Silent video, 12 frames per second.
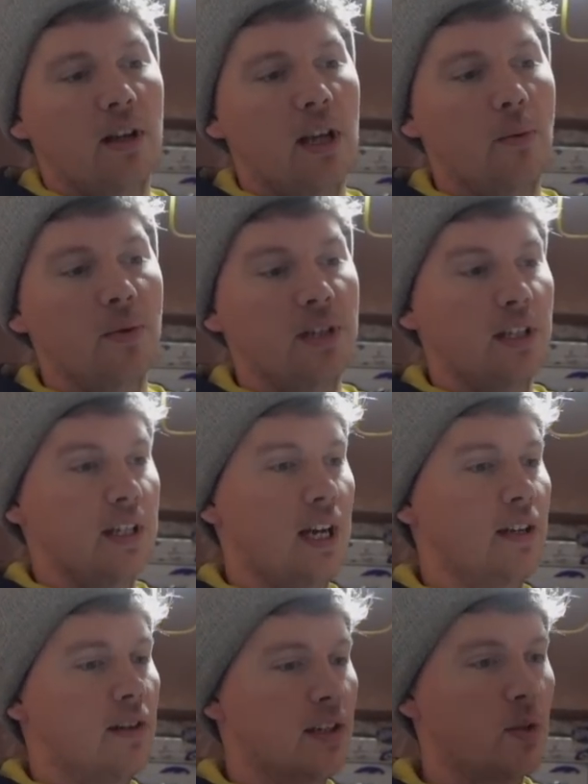It was
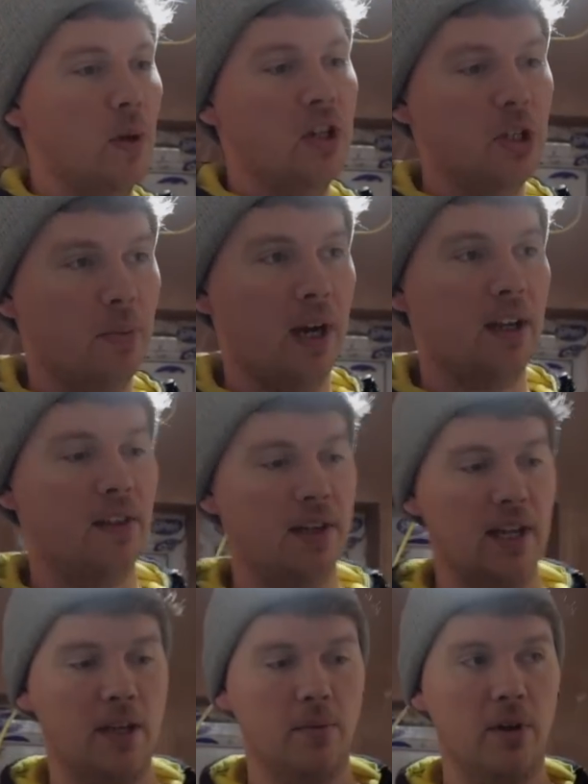designed, the switches back in the
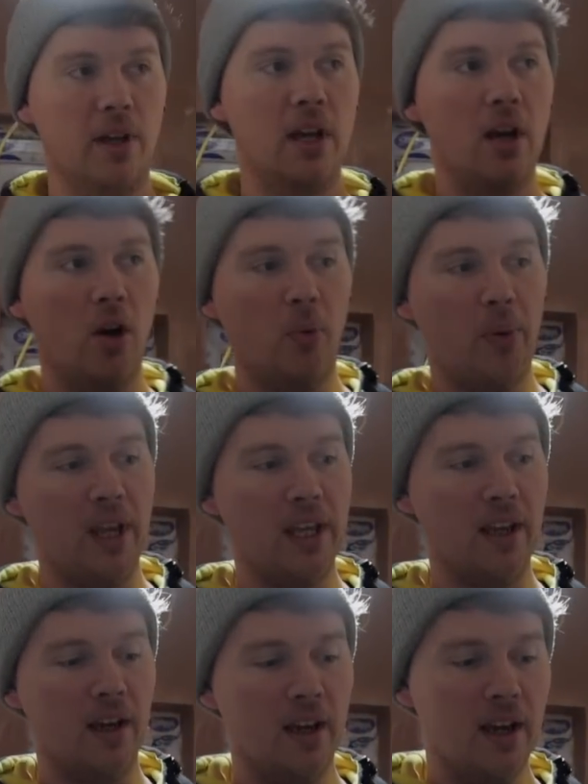day were up
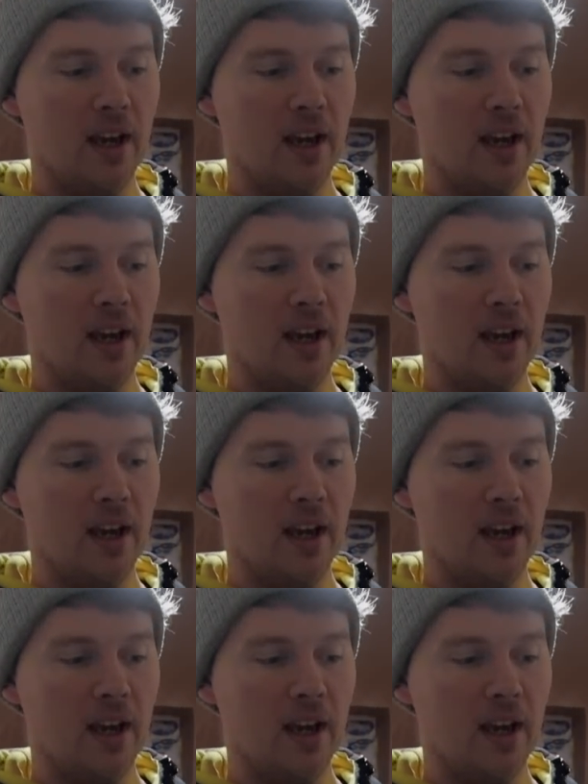here